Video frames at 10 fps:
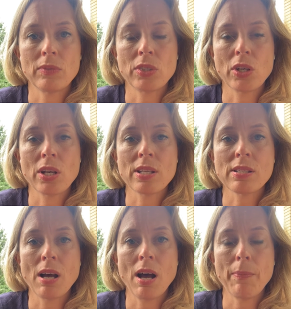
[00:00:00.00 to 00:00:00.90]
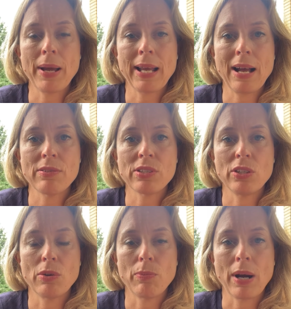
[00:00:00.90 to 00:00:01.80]
So you're going to start by
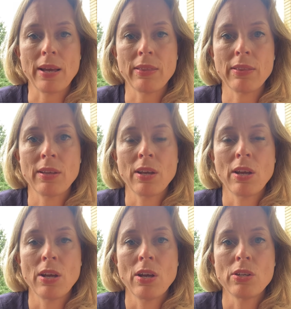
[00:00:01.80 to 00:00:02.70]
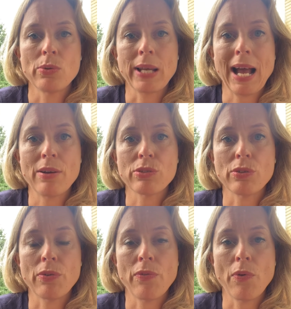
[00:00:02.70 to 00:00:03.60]
counting your breath to a count
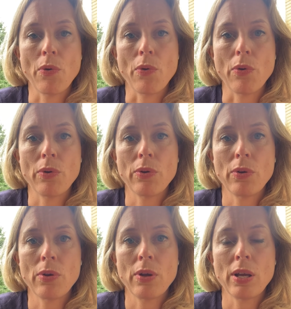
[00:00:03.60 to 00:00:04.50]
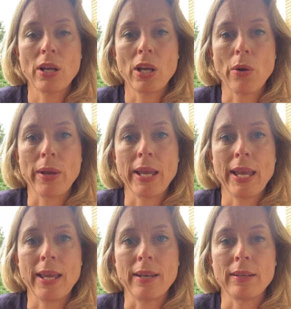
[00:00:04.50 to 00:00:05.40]
of four, going
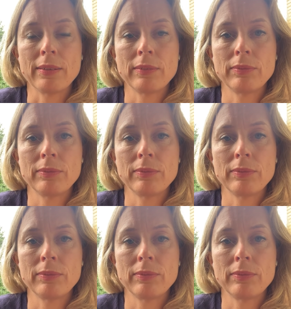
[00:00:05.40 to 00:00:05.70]
in,